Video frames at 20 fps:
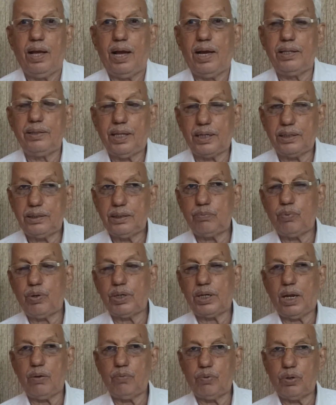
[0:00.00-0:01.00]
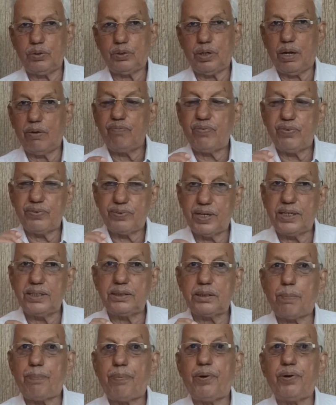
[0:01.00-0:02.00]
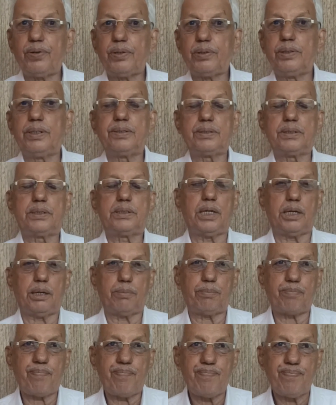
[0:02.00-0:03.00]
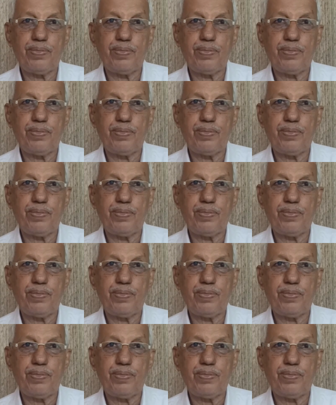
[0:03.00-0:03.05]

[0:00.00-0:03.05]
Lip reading: And that is what I want to emphasize upon this time.